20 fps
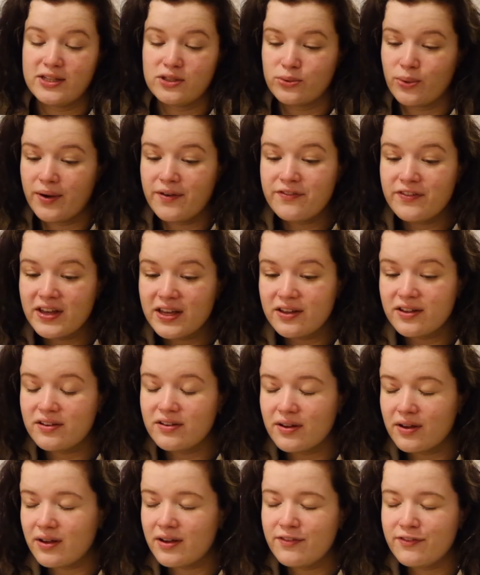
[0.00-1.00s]
So I figured
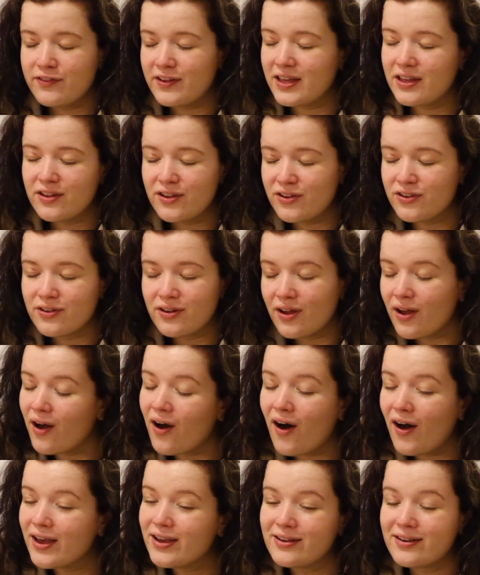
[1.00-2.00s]

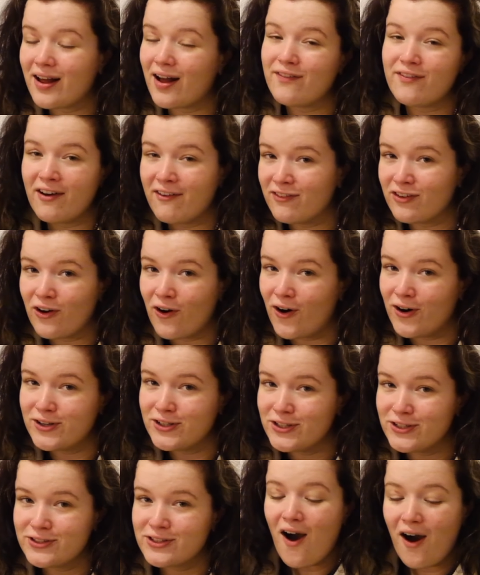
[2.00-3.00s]
I could have
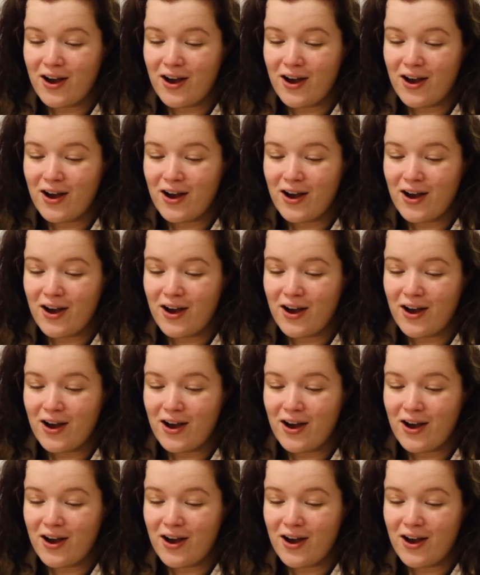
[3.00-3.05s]
avocados.